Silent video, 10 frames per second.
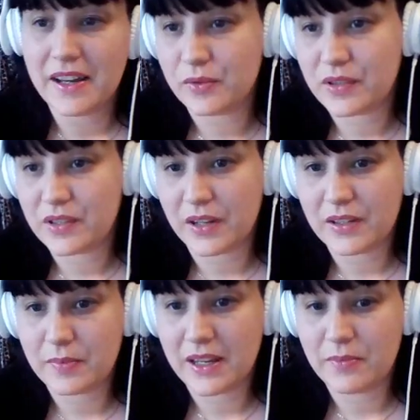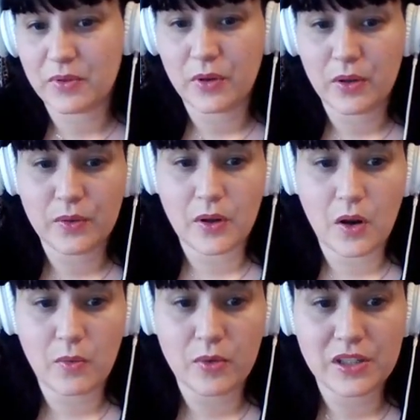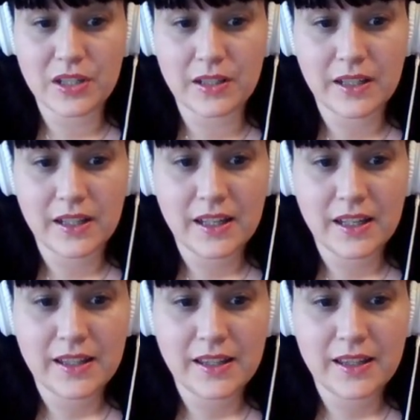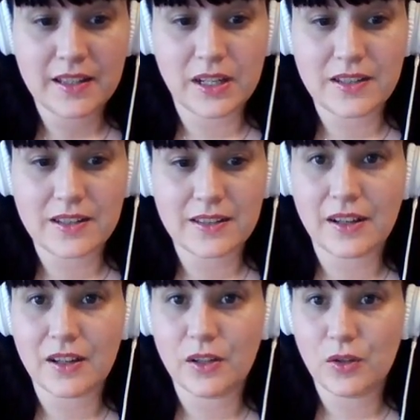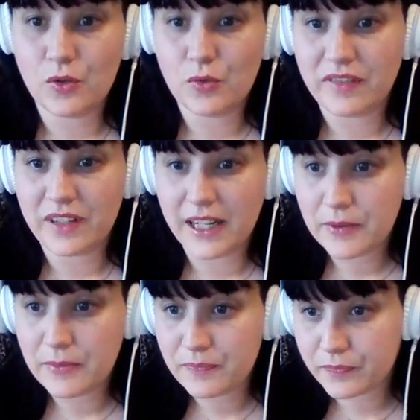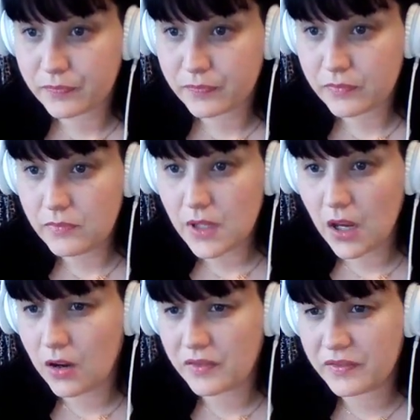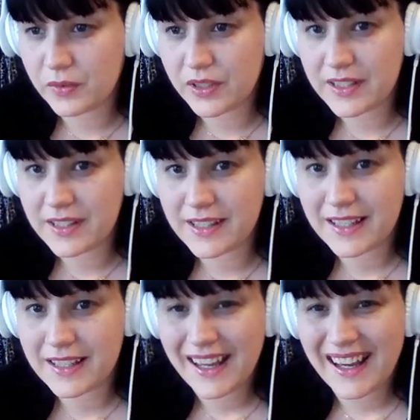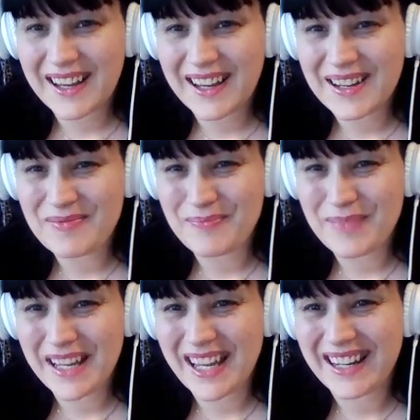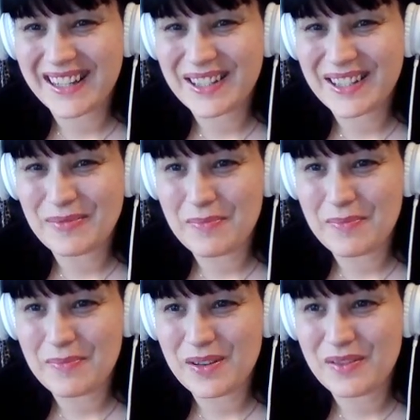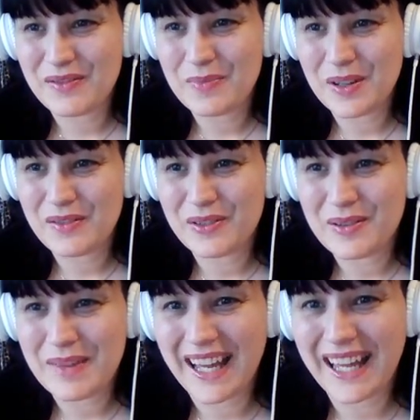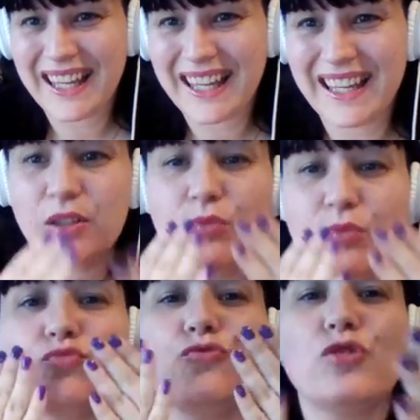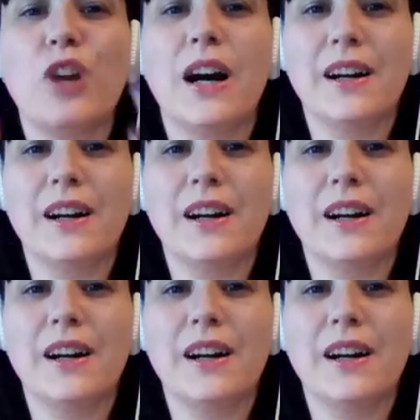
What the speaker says: and also to people who are watching this when it's just like a normal video afterwards. Big hello to my beautiful, beautiful Hermetic kitten. Mwah!